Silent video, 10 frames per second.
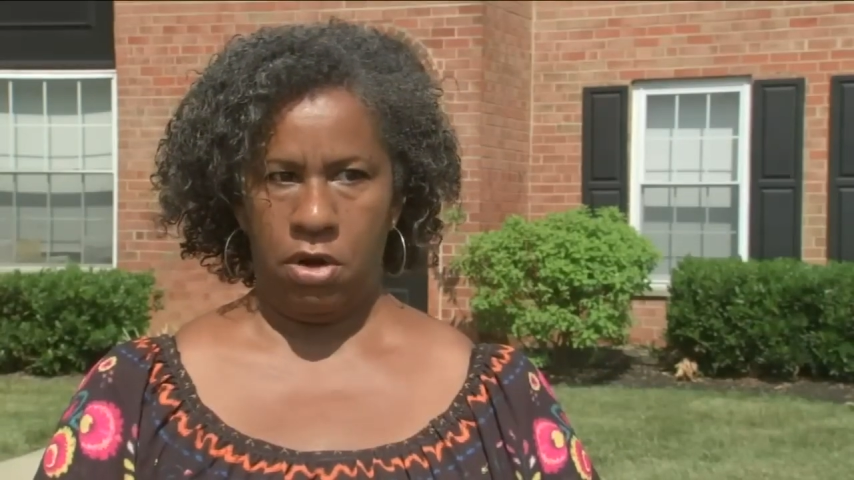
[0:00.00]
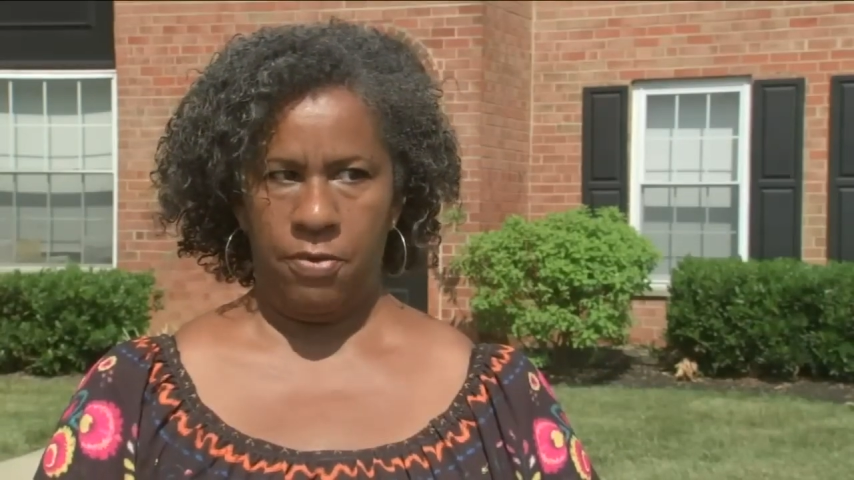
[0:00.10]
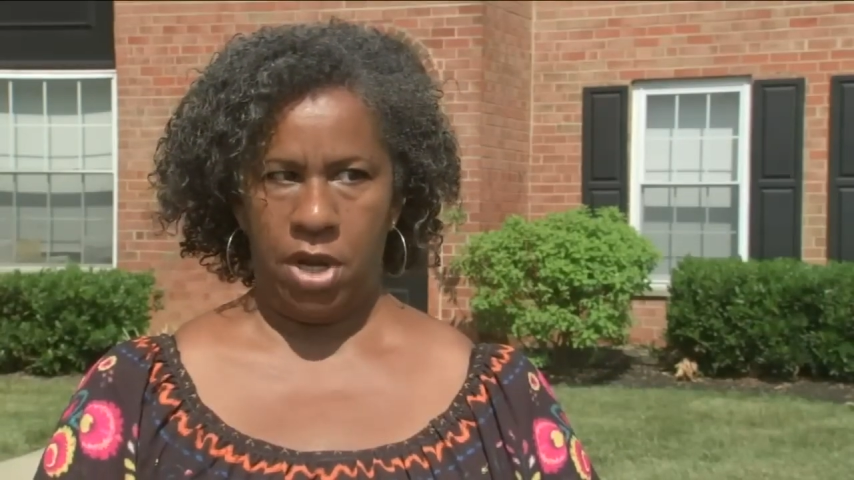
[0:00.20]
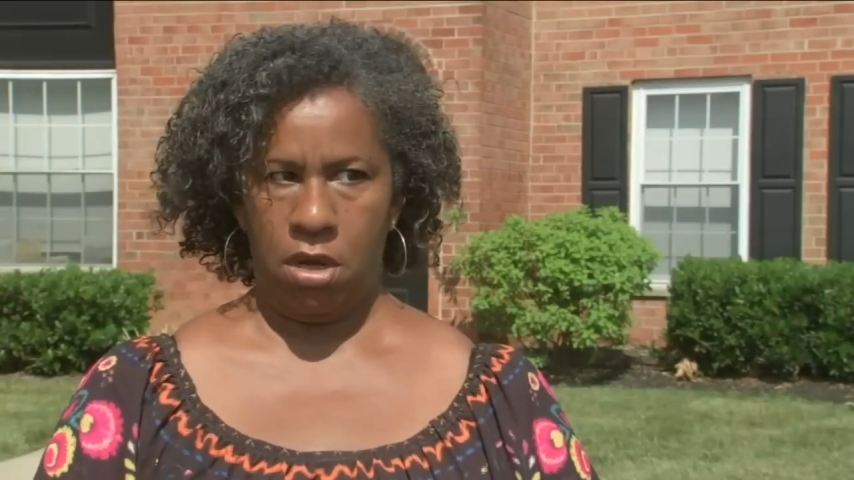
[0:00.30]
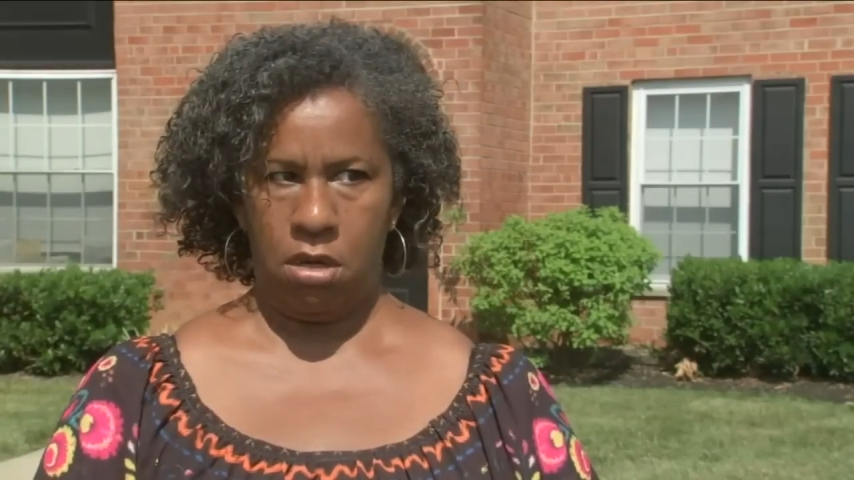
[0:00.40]
you know
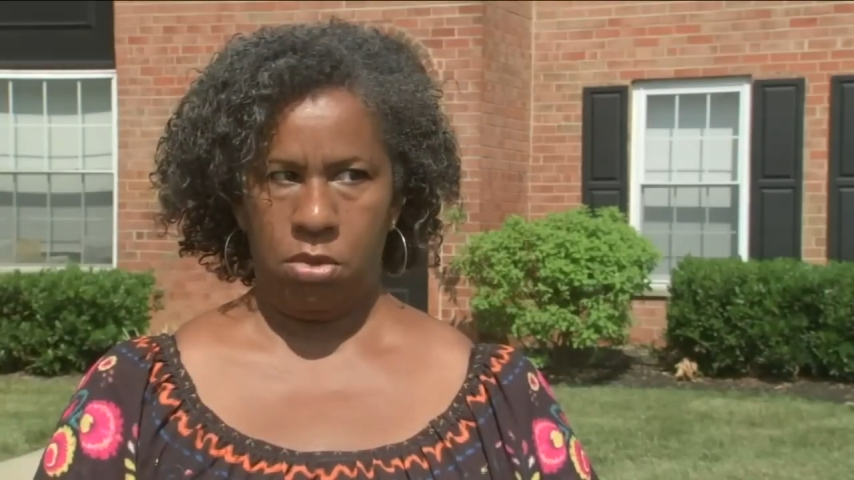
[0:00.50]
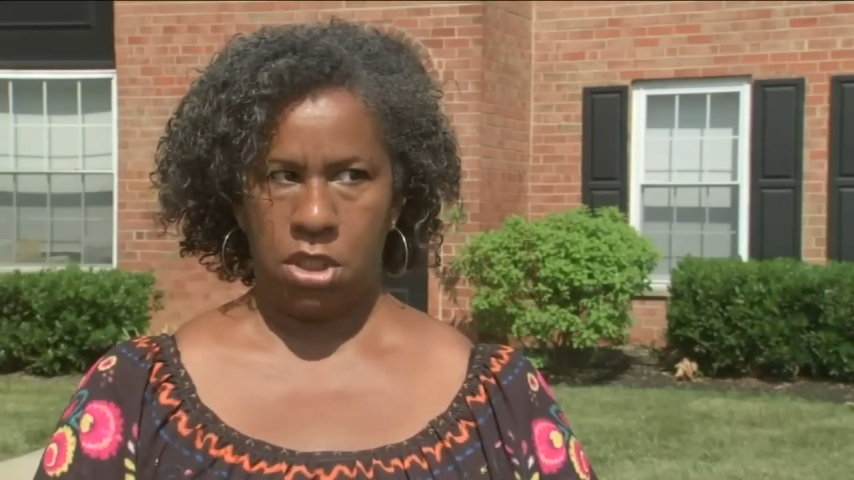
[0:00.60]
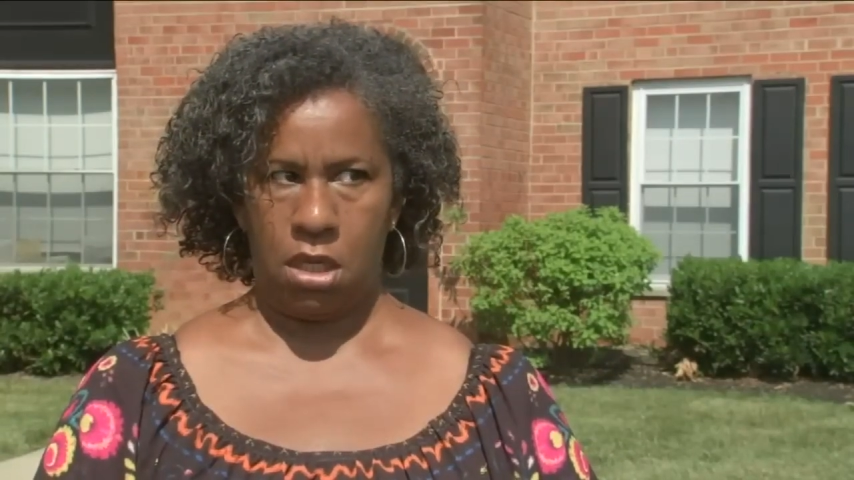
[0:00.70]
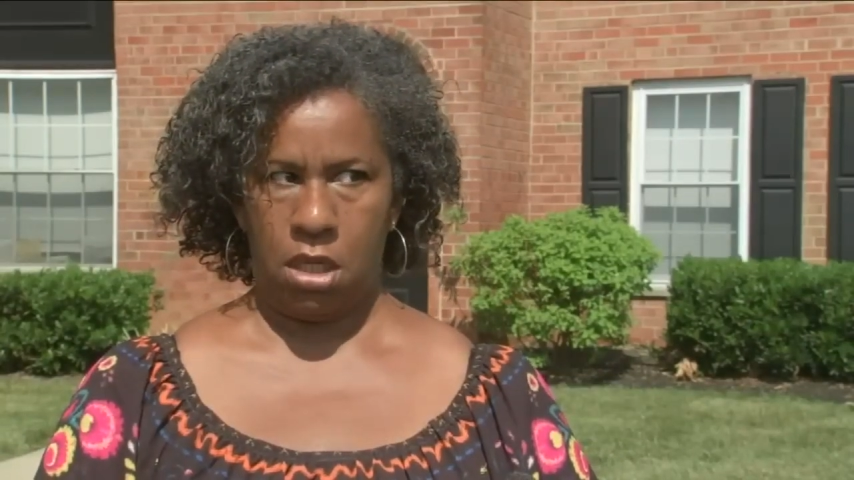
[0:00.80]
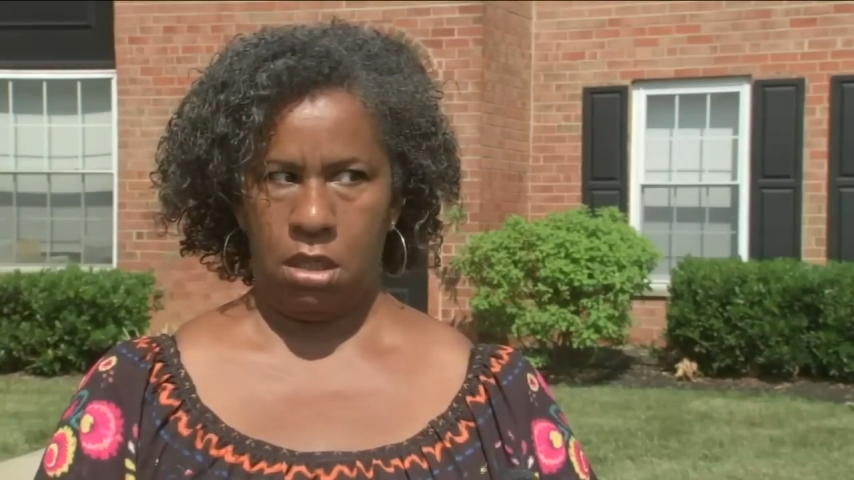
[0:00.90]
everybody on
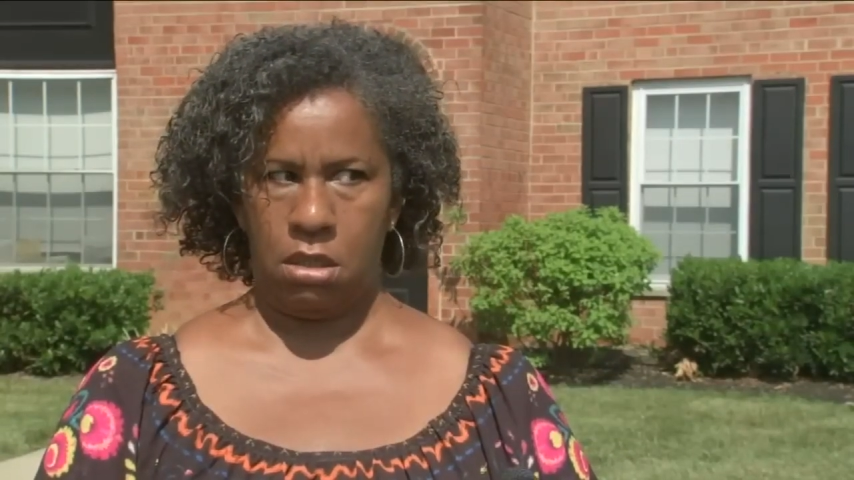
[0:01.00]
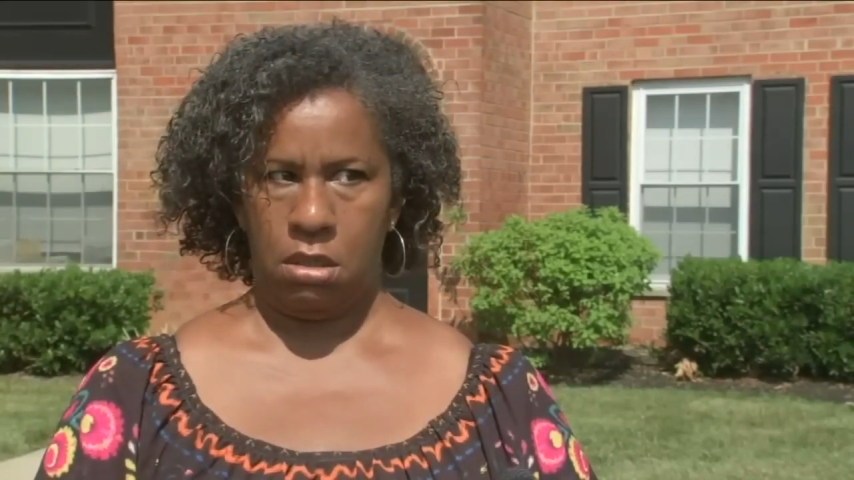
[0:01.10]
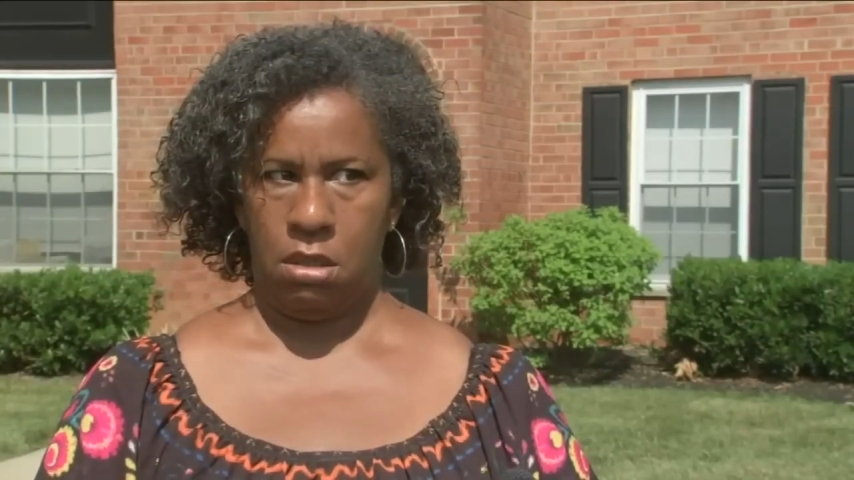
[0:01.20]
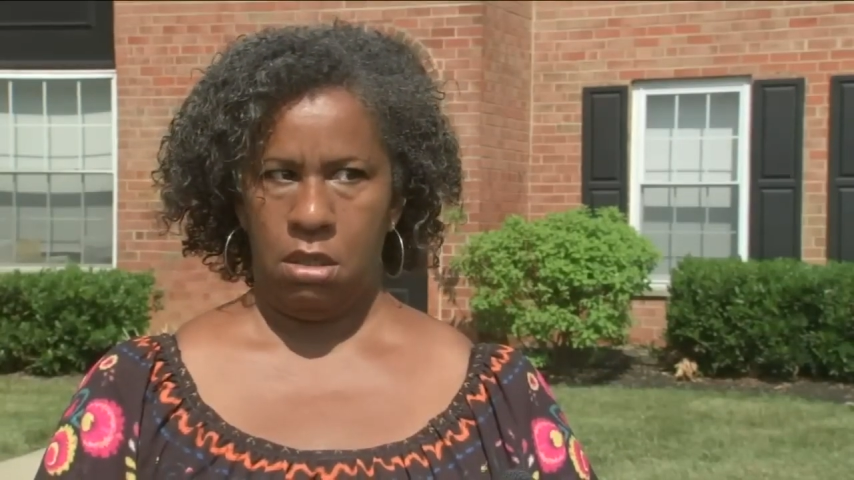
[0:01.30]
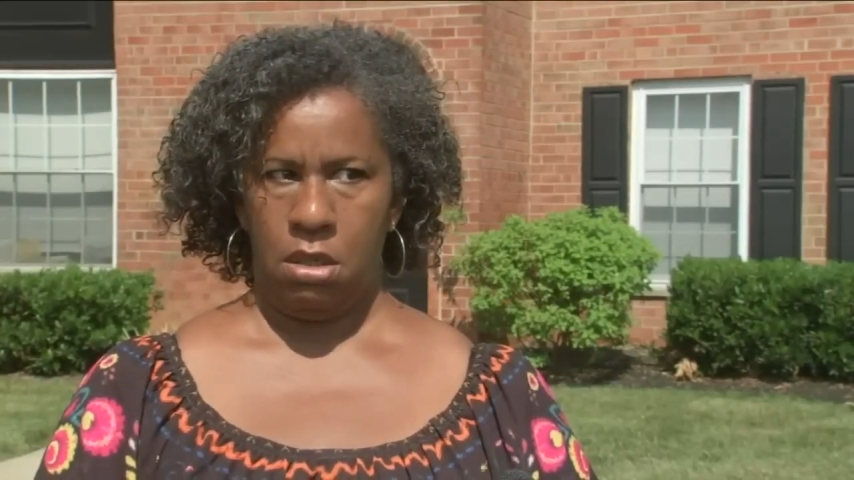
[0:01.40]
was kind of like
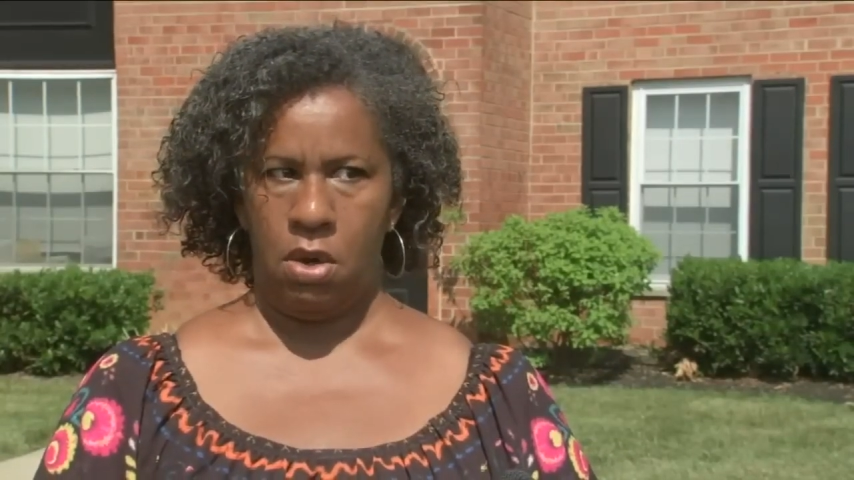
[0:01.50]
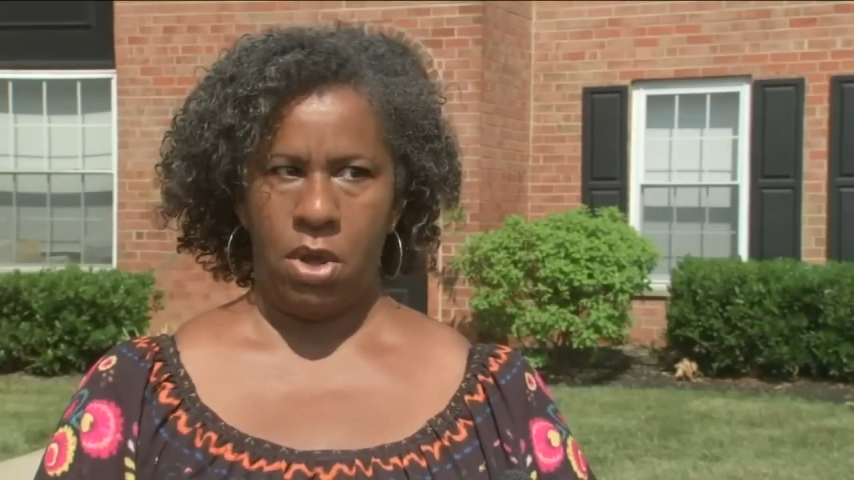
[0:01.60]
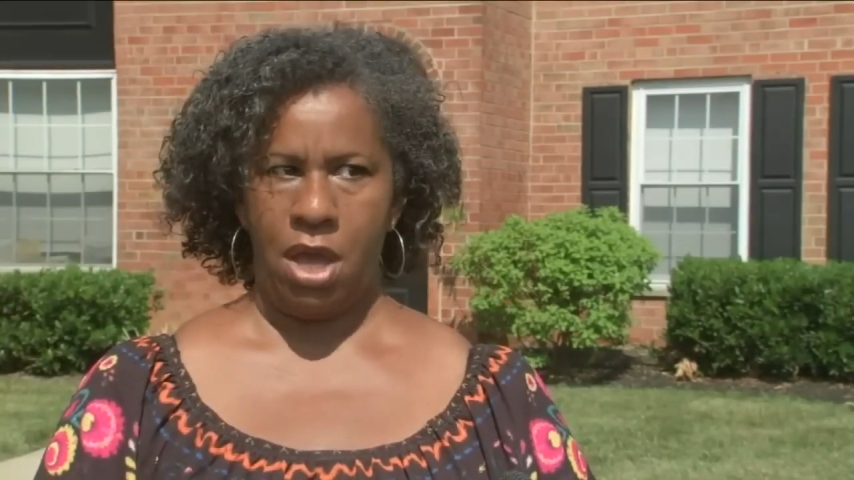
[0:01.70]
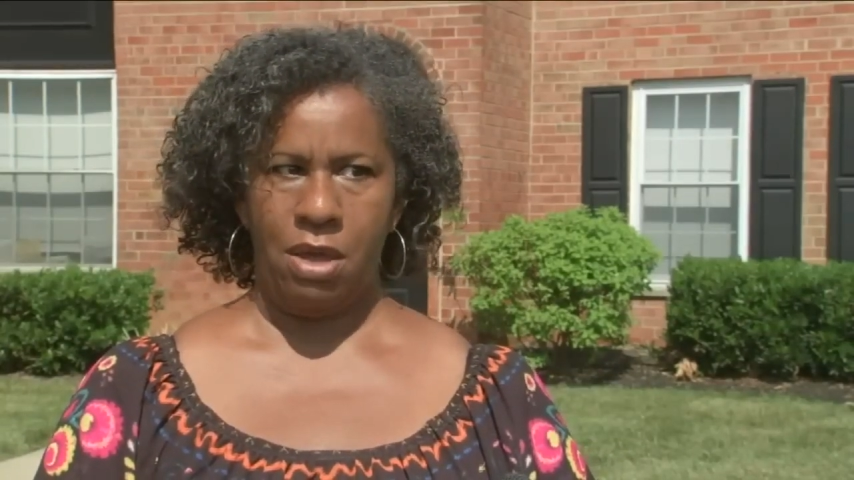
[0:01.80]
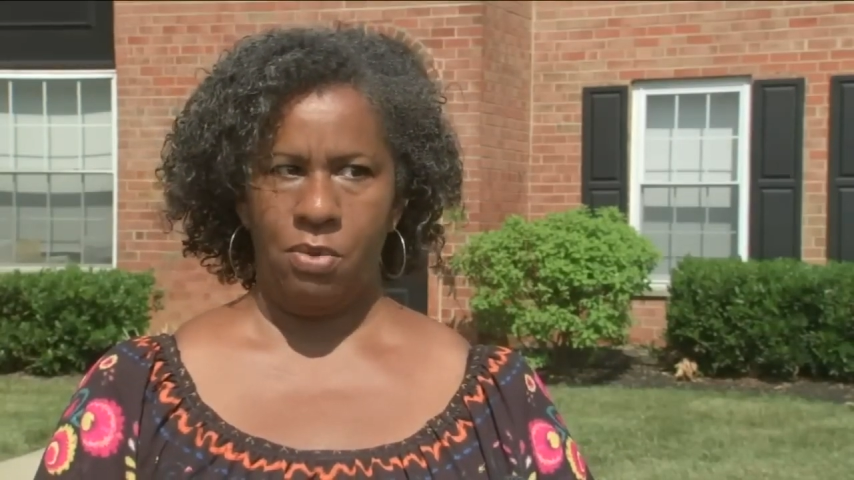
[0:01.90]

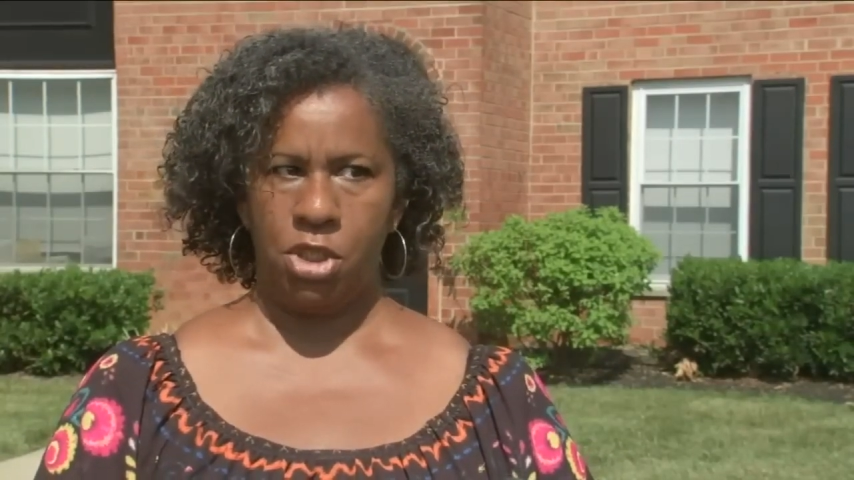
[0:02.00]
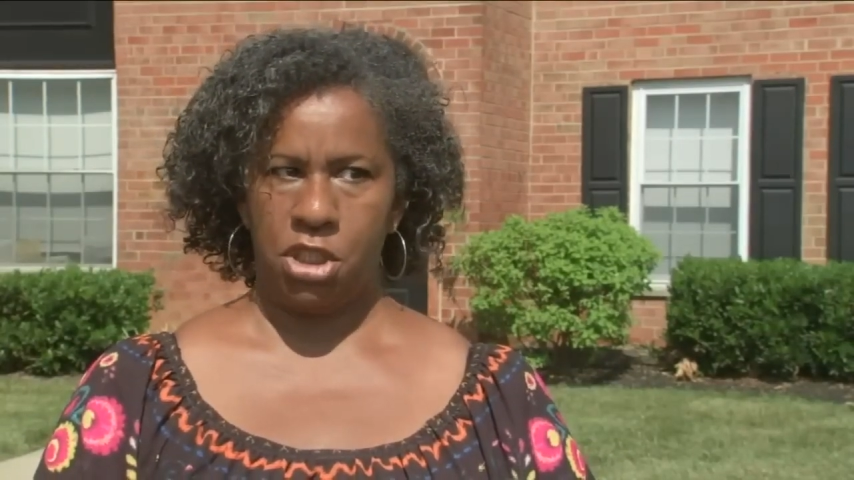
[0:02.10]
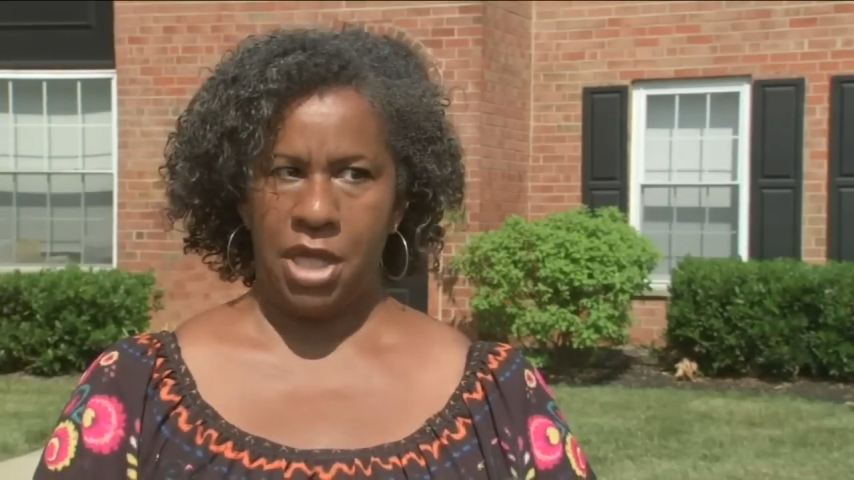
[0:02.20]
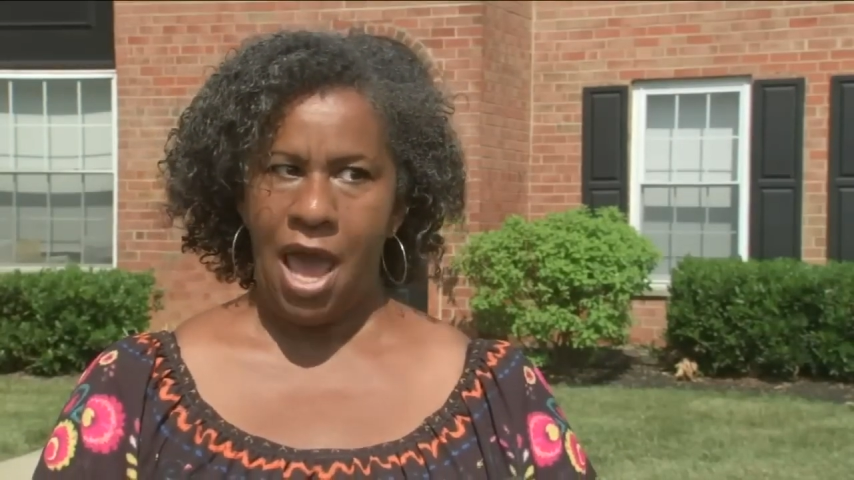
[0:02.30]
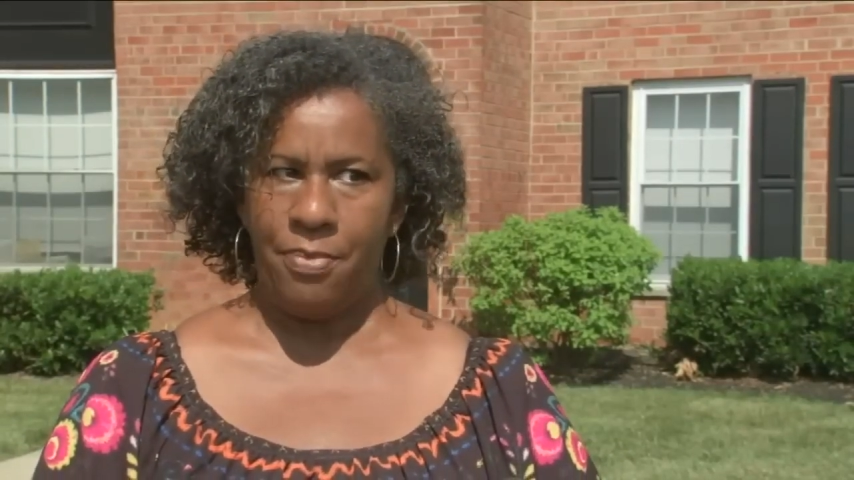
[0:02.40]
okay, what just